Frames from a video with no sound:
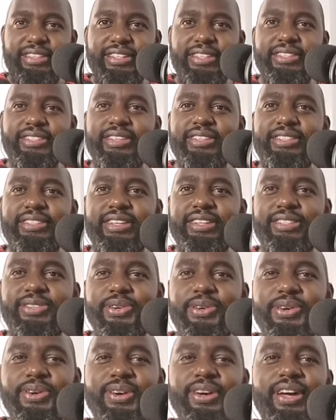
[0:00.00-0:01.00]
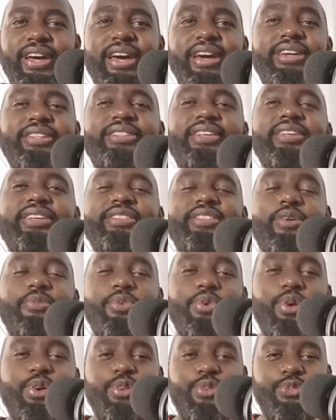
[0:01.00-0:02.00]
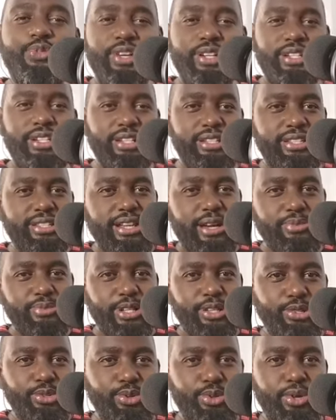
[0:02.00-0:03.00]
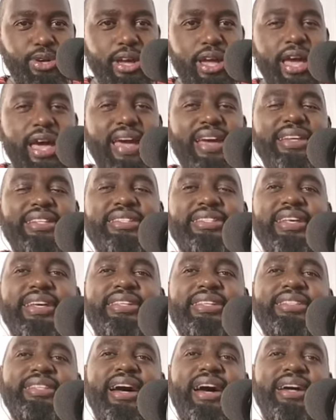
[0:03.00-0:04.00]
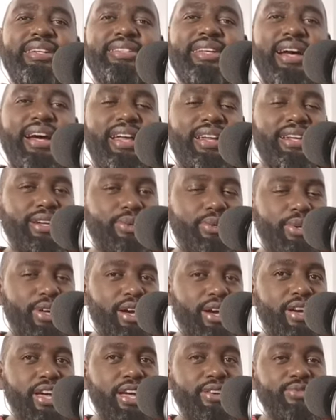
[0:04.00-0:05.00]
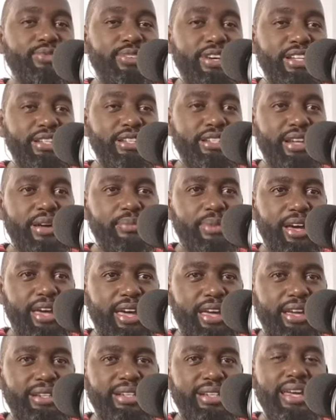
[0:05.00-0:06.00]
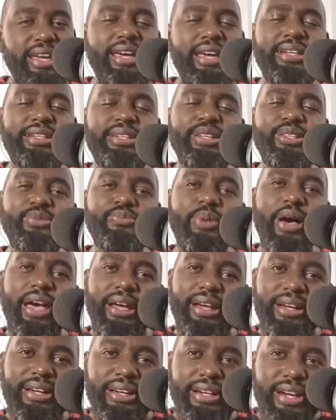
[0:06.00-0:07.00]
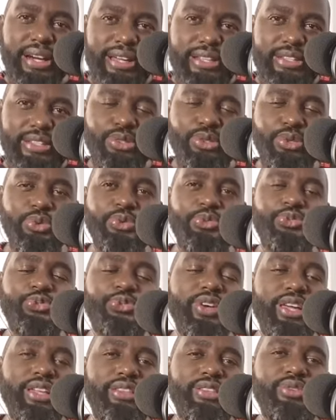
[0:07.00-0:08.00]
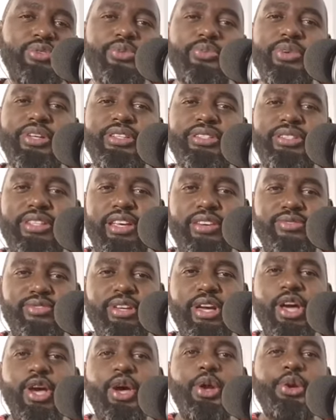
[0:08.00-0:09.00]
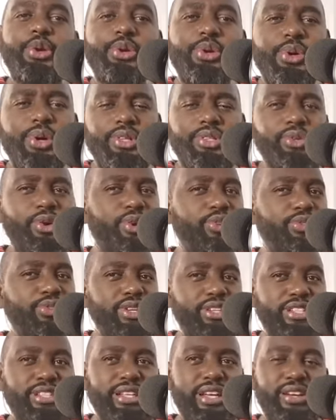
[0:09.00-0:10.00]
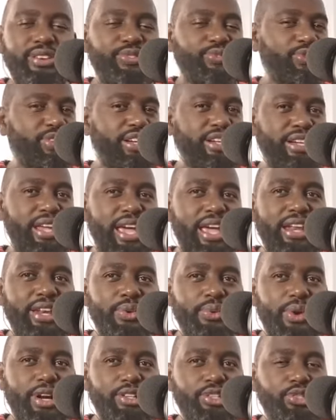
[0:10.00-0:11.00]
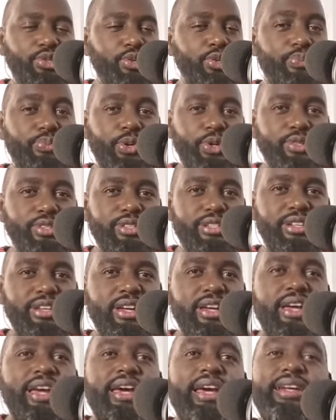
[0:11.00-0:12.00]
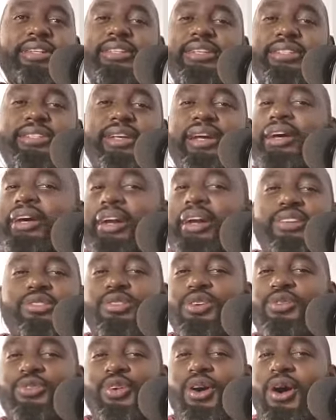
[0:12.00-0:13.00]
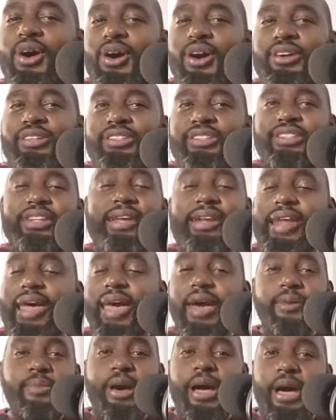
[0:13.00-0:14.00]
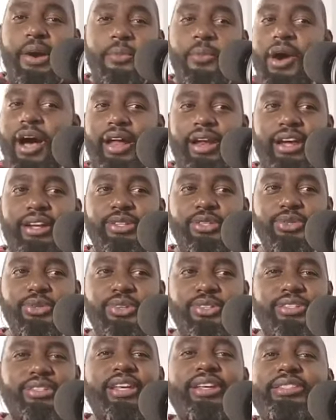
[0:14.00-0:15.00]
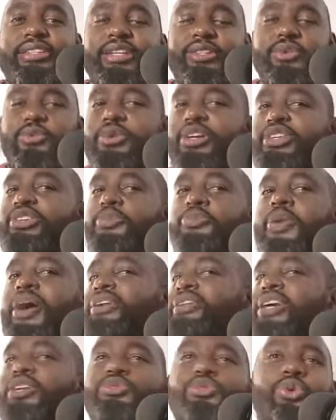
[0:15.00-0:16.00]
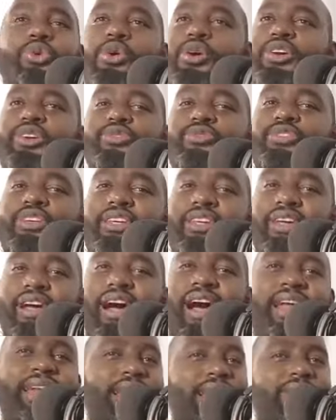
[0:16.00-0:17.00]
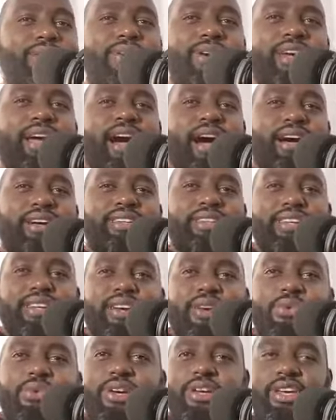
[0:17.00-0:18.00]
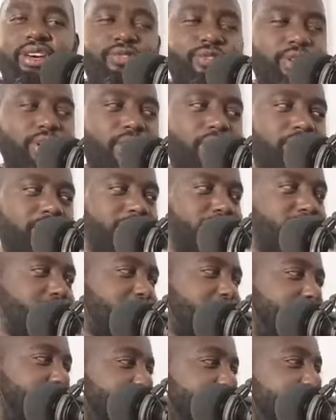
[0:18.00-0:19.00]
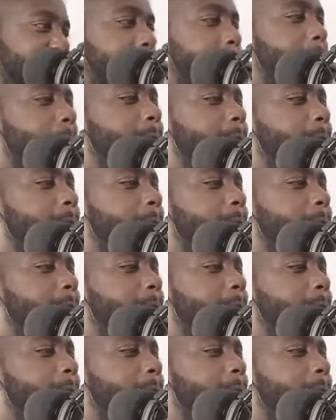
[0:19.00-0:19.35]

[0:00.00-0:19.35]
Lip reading: This is it. Oh, it says in the book of Ephesians chapter 2, it says that, hallelujah, and verse number 8, it is by grace through faith you've been saved, not of yourself, let anyone should boast. It is the grace of God. Ni neema ya Bwana tu. Sisi tumejipata tuko hivi. Hallelujah. We give glory to God.